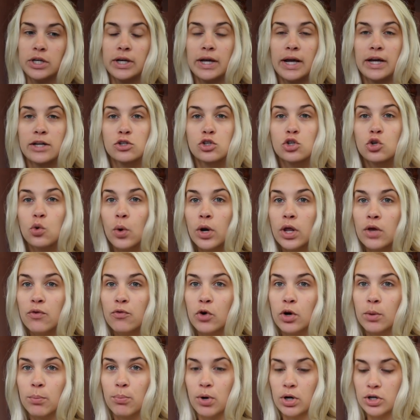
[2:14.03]
It has
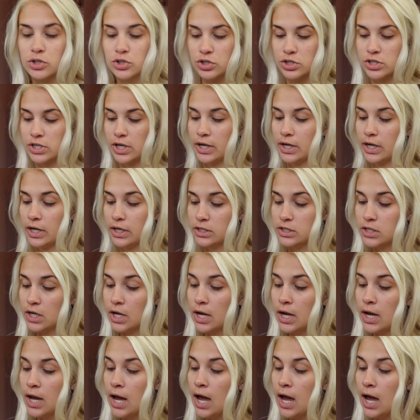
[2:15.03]
24 brushes in it.